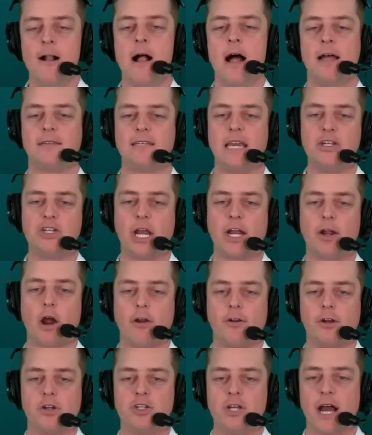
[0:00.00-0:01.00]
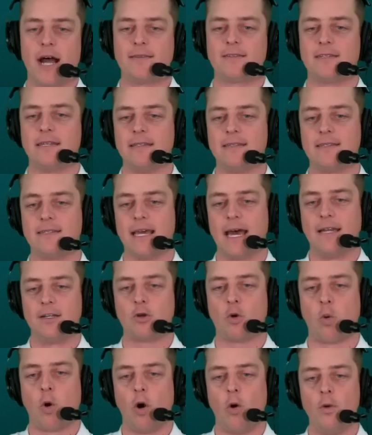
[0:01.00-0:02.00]
CJ Gardner-Johnson said,
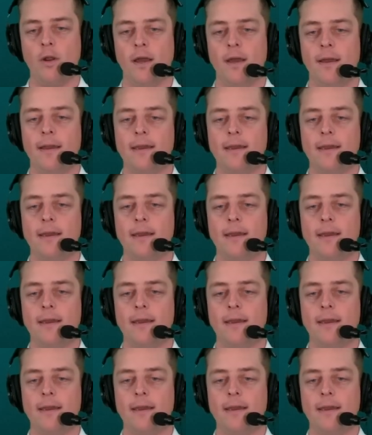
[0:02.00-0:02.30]
quote,